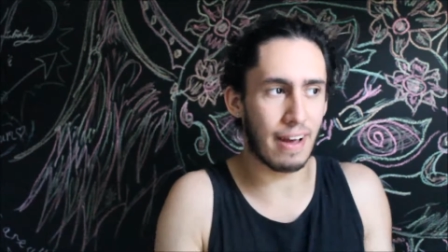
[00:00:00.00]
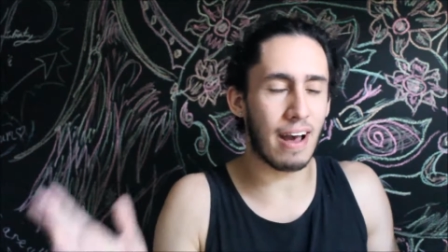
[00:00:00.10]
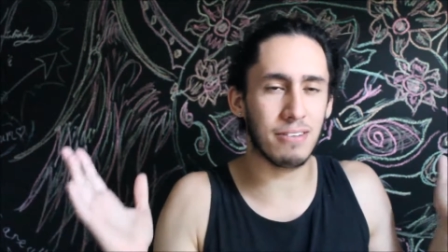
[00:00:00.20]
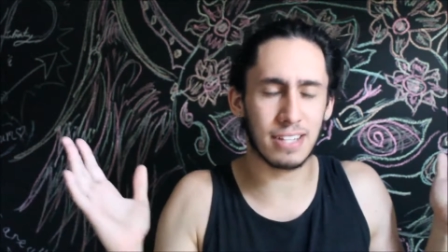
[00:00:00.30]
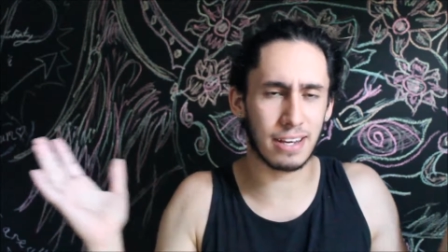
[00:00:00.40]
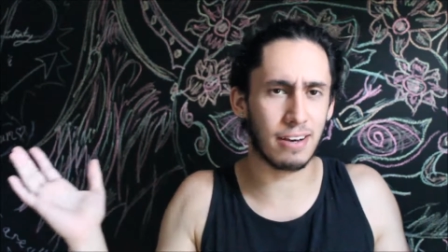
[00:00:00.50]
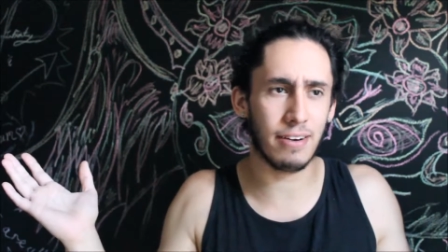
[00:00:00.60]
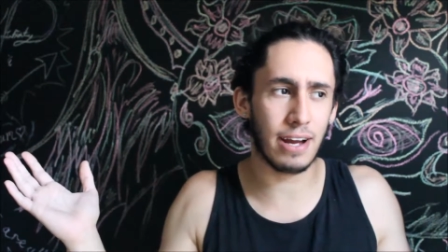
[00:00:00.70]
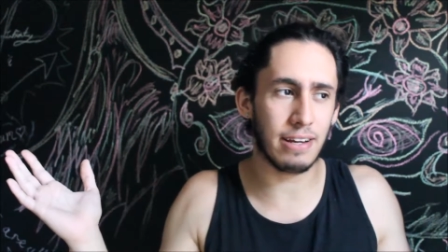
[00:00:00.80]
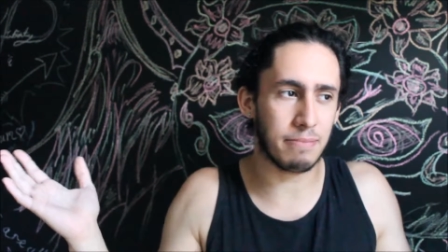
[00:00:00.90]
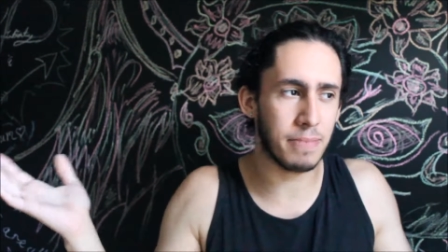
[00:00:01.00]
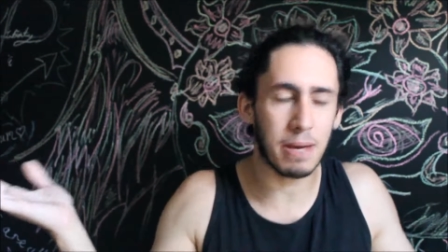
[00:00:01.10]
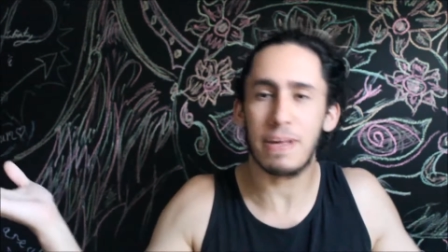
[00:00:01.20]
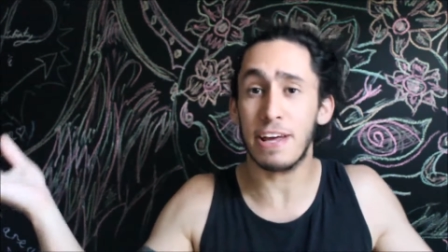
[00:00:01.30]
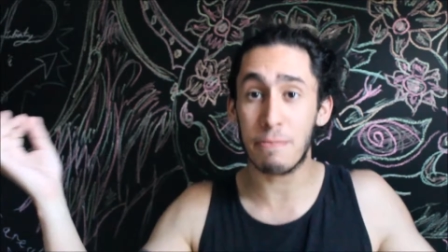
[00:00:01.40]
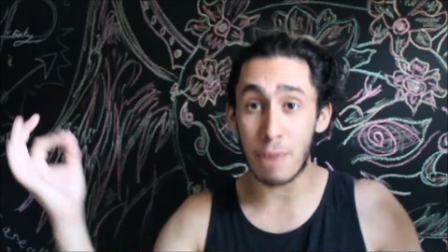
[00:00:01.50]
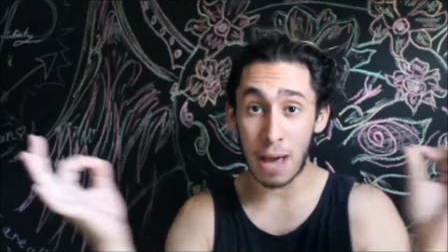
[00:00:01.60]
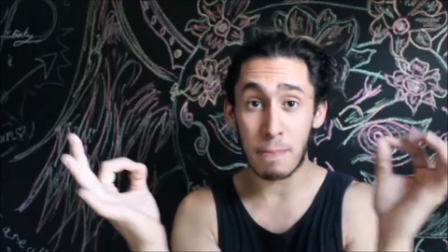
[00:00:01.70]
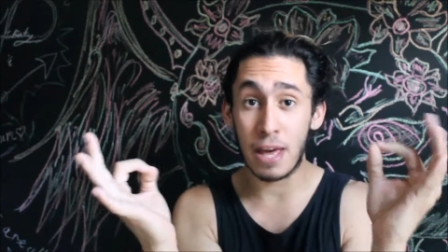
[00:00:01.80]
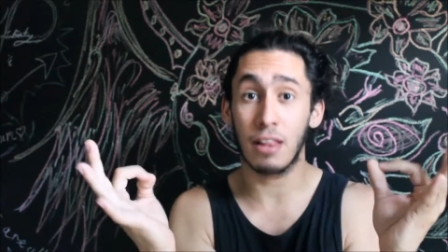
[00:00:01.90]
I was like, alright, maybe it
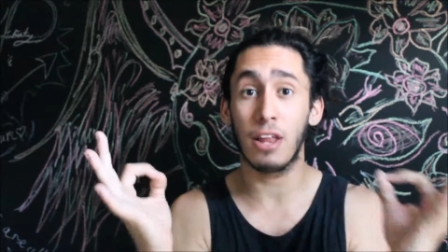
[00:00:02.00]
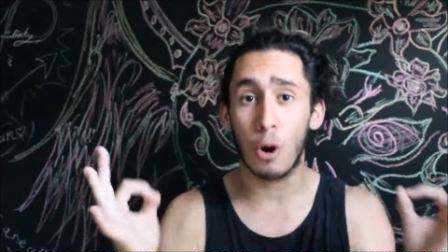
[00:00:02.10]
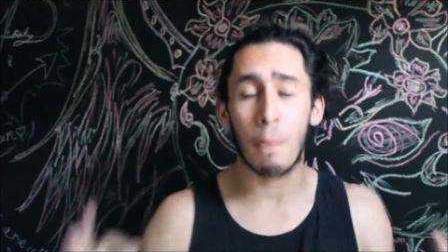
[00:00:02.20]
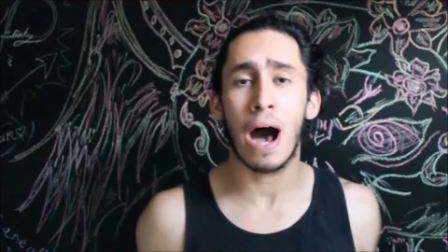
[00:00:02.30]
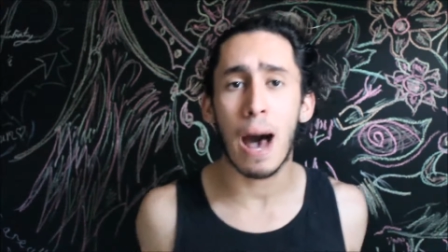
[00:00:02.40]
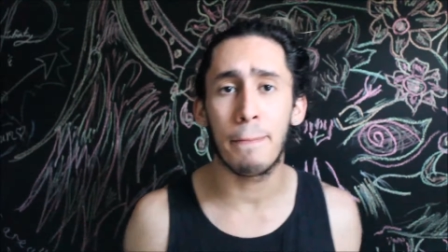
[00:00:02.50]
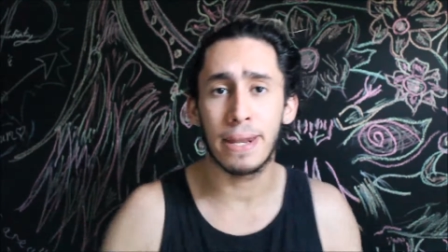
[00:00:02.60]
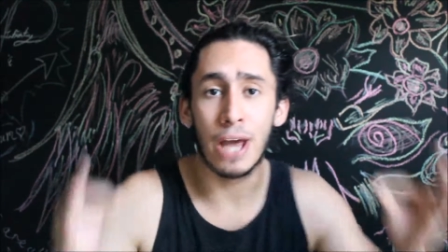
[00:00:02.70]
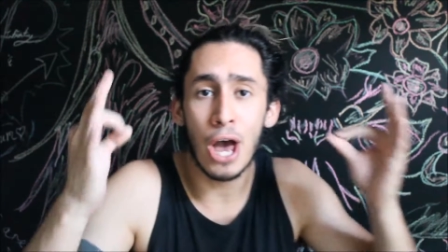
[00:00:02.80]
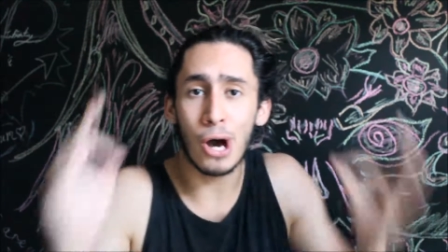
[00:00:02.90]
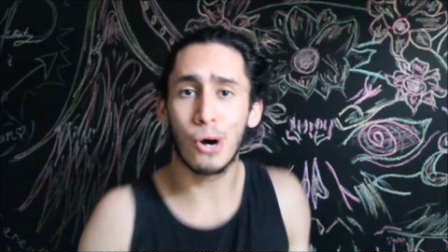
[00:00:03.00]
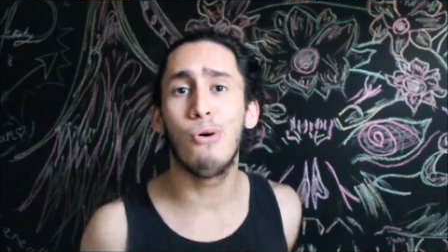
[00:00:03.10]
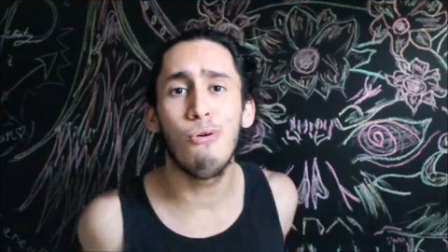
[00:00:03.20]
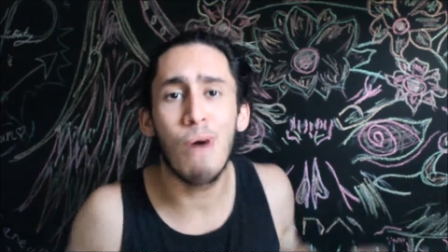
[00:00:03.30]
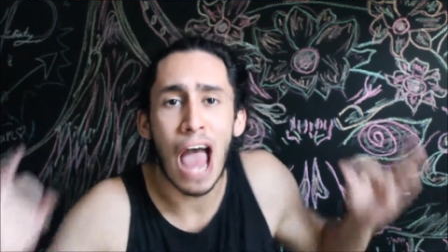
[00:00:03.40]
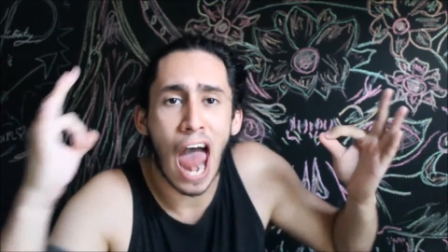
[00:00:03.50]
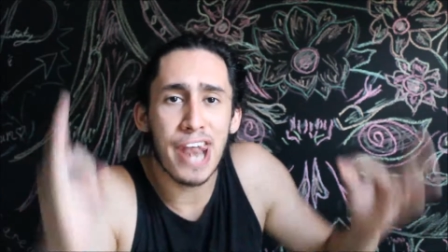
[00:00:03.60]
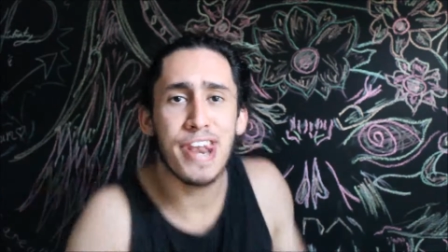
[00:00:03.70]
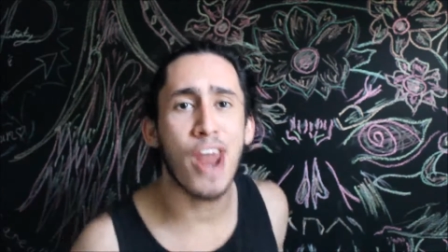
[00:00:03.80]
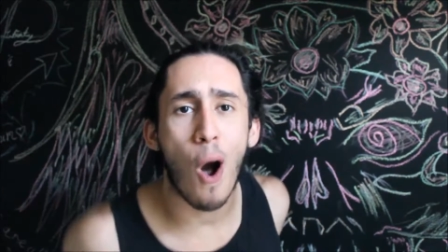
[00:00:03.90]
might be a little poppin'. Who
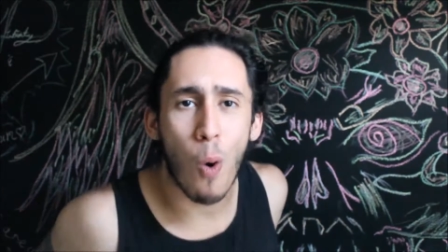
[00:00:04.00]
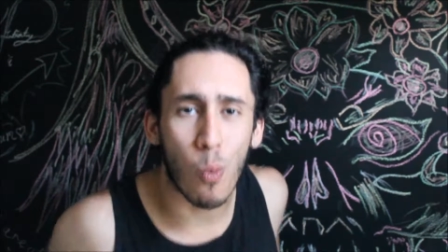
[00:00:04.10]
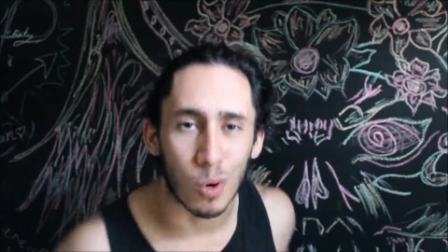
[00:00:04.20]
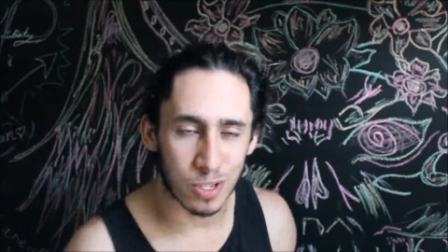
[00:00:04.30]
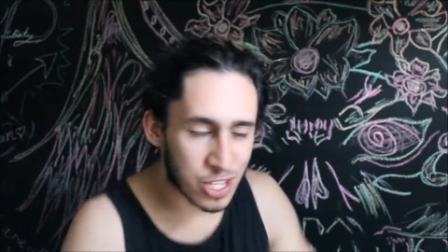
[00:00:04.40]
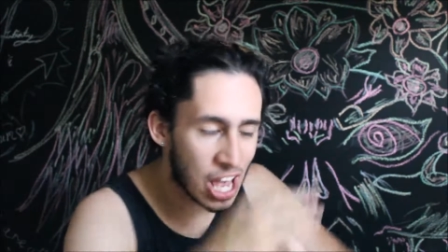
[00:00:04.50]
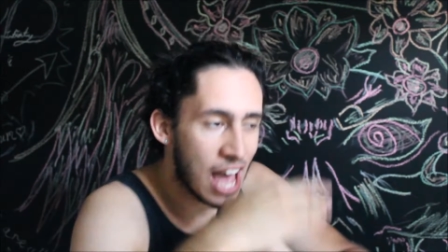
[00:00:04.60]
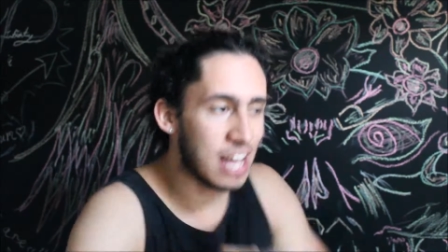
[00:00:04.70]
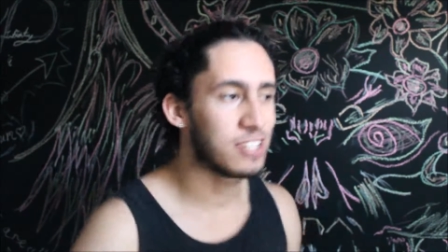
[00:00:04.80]
knows?